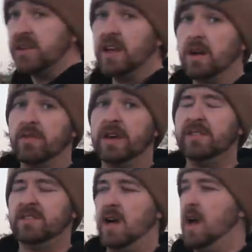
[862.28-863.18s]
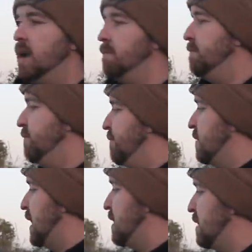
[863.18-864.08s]
deal on this.
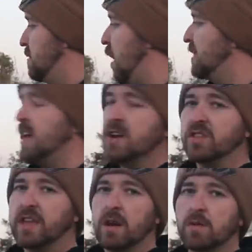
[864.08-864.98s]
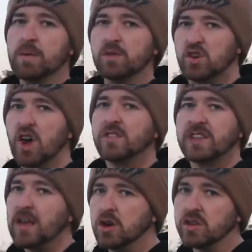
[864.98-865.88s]
Well, I say a good deal. It was
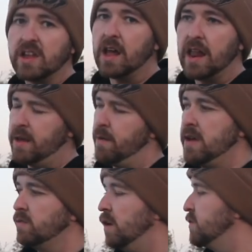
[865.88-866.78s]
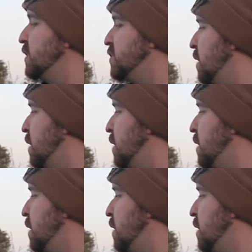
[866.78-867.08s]
just a good deal anyway. So I was like, you